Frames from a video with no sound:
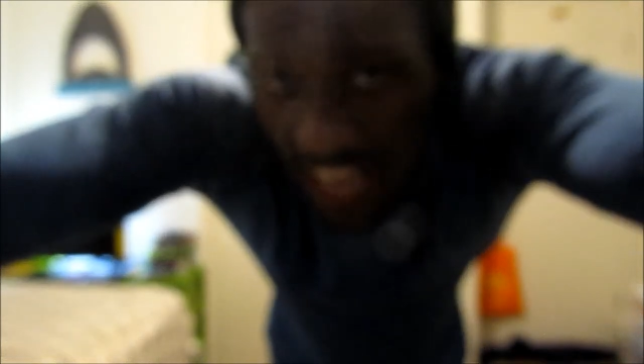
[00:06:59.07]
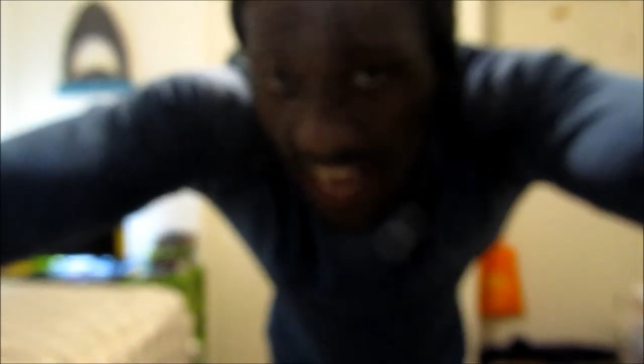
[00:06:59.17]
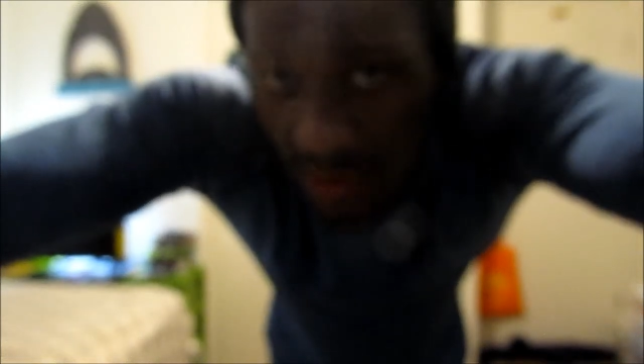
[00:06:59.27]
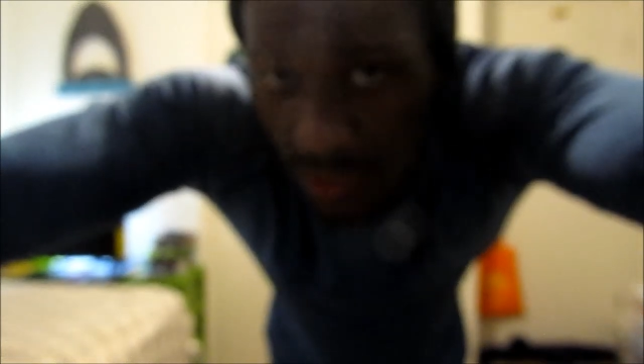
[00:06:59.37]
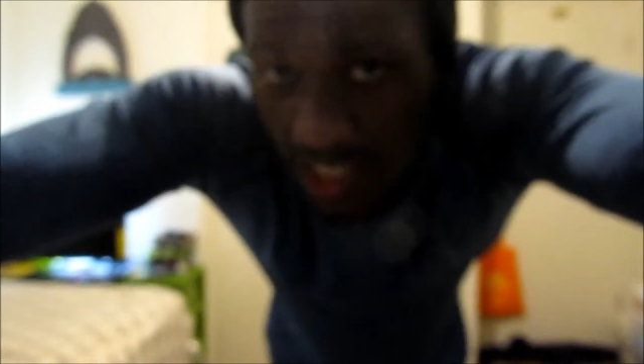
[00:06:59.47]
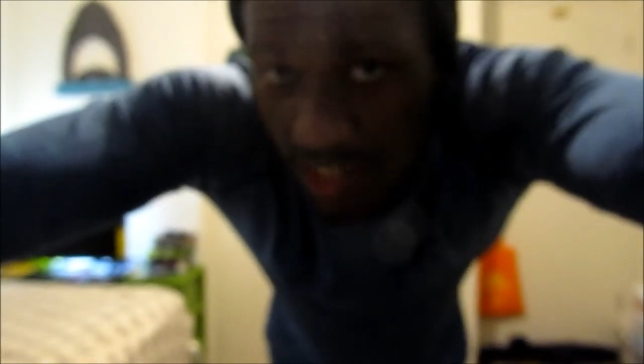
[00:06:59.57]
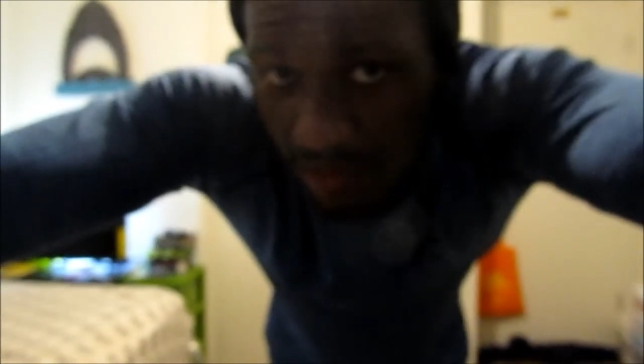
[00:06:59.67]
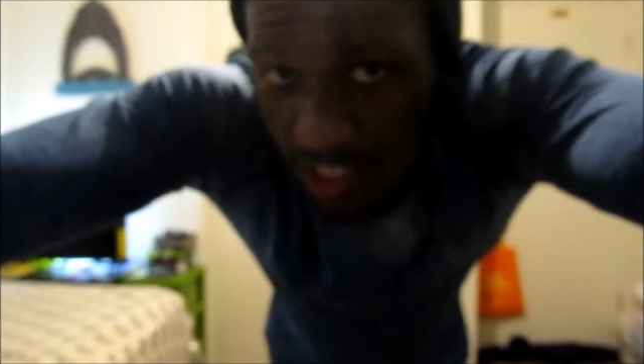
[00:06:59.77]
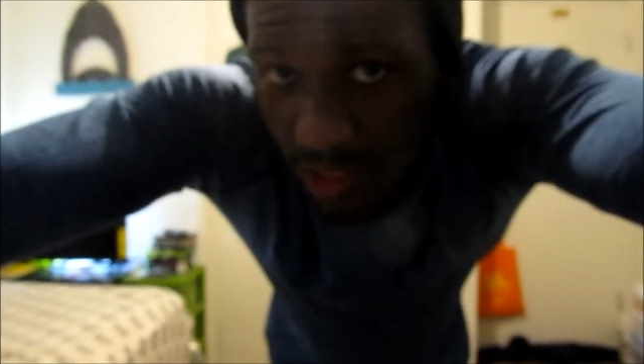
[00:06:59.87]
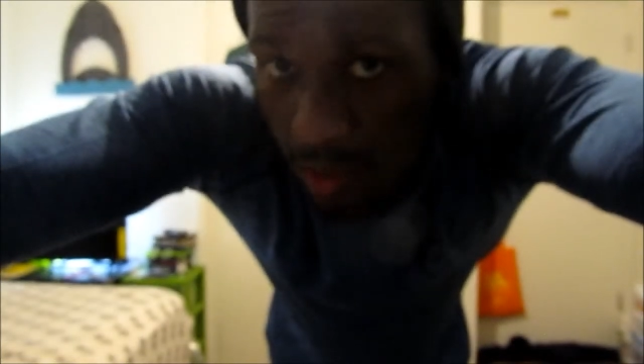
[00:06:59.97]
I would
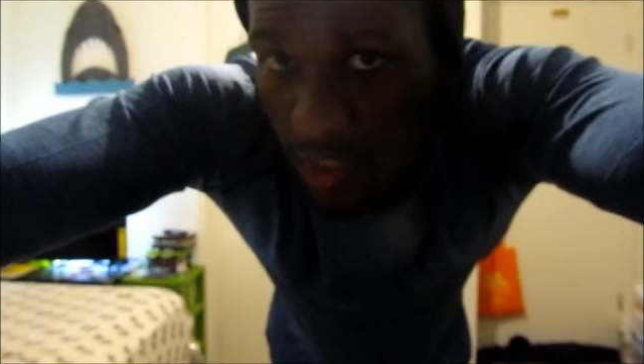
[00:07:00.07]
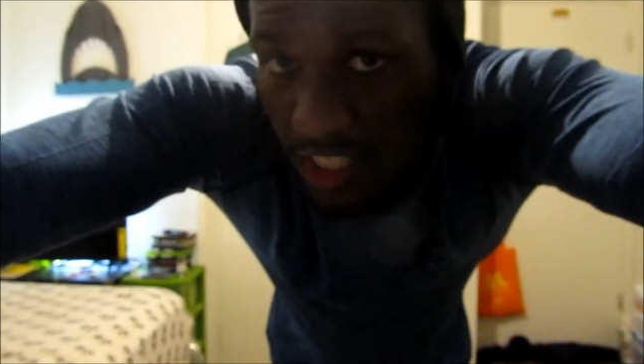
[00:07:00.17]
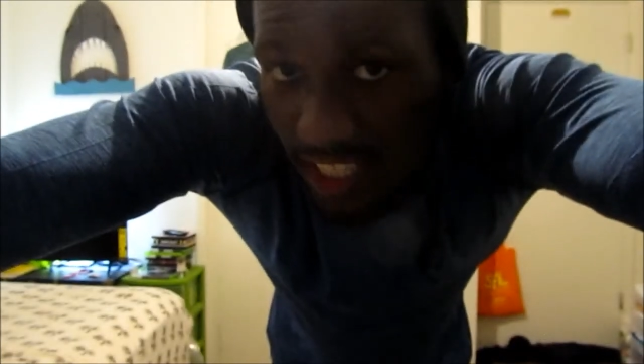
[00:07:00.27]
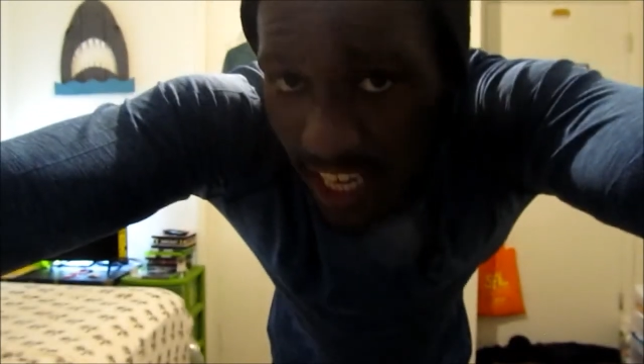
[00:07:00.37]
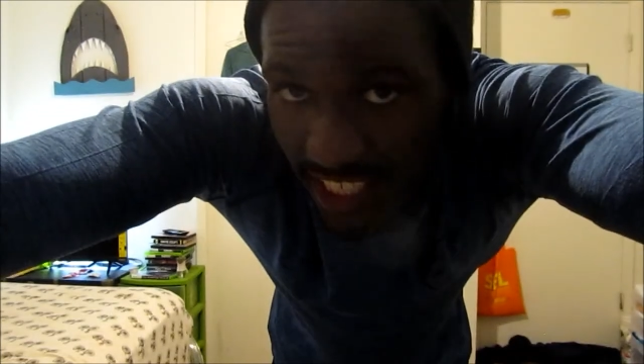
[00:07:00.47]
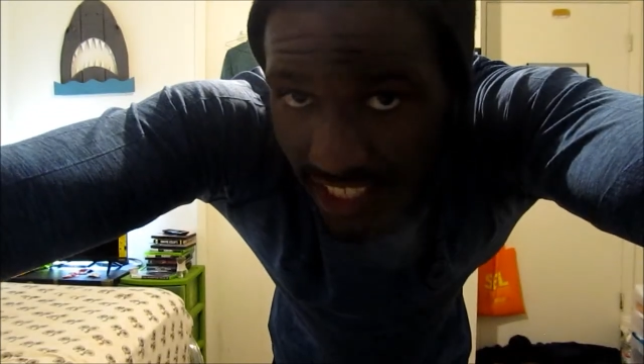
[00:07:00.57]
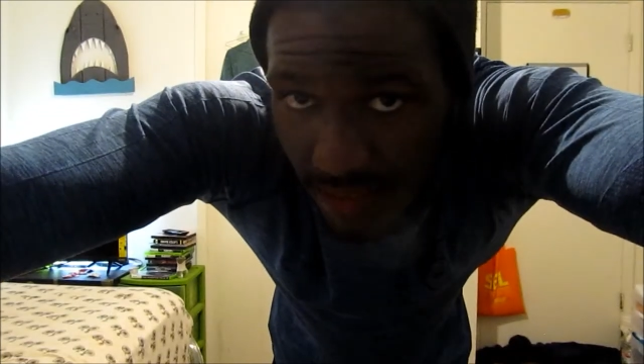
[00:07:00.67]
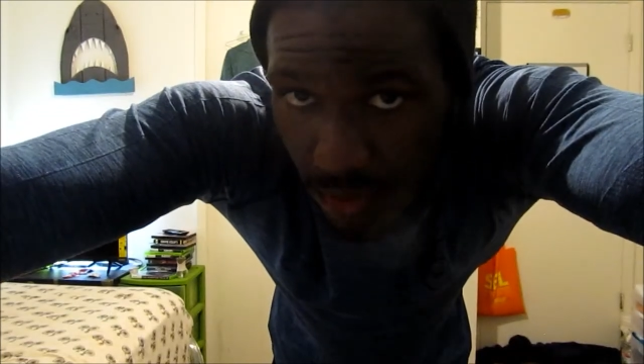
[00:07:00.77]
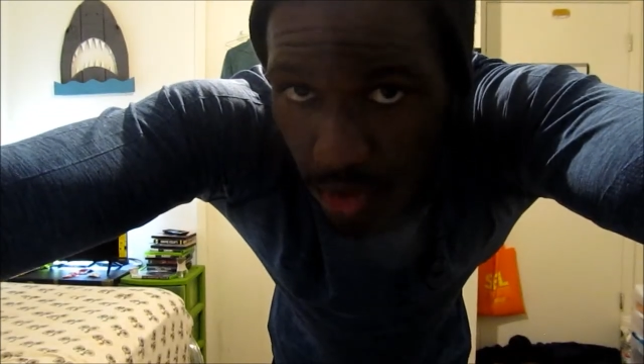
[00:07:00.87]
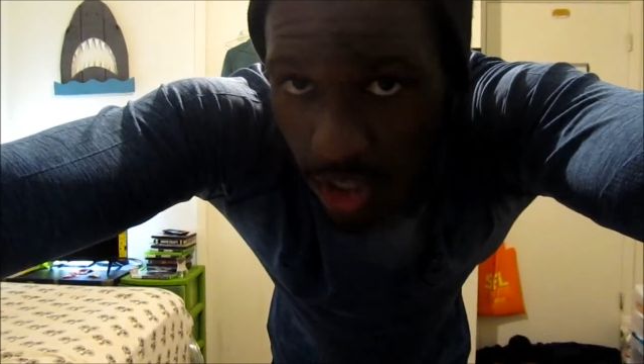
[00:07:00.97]
definitely go a size
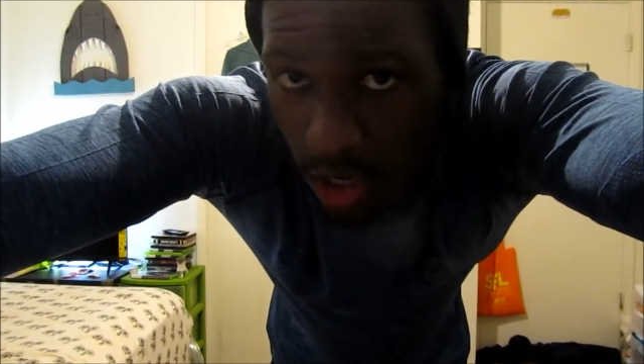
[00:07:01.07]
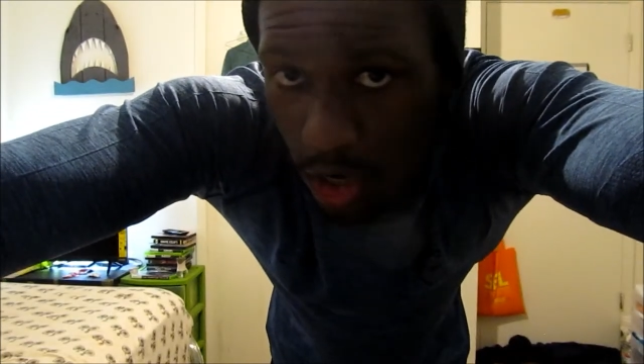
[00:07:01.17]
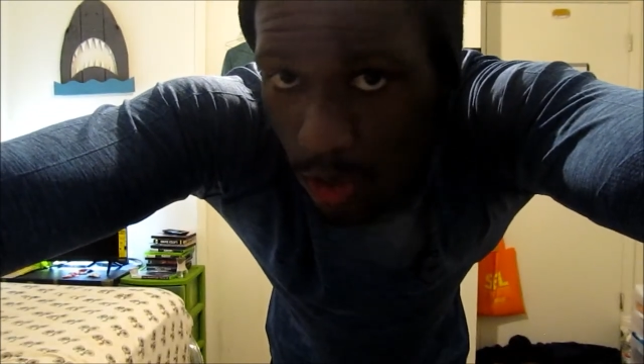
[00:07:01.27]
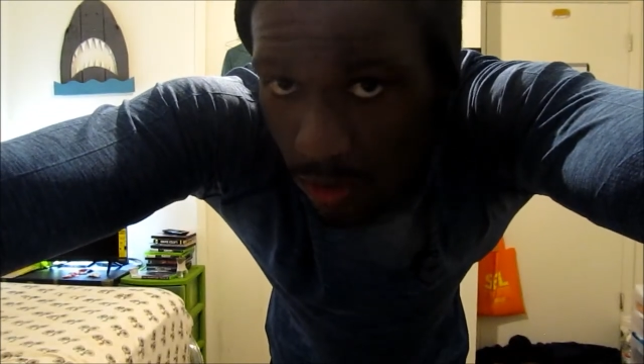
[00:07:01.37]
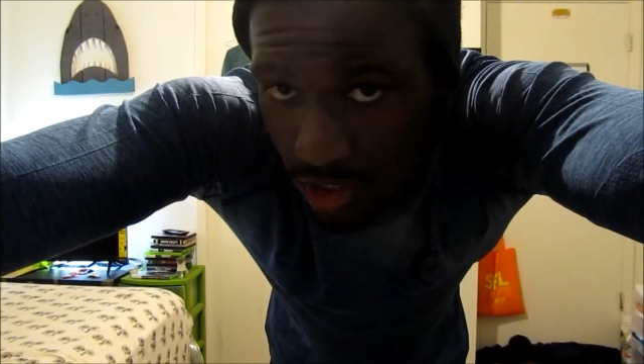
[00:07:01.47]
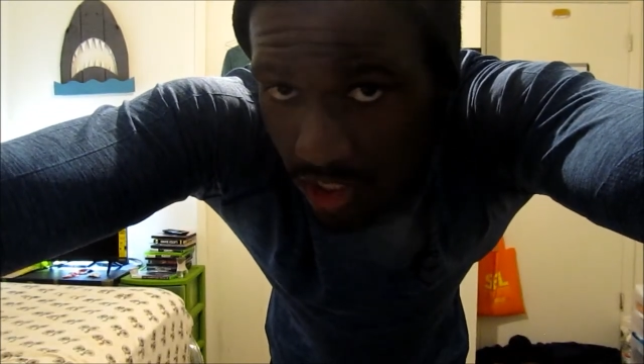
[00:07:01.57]
up on the long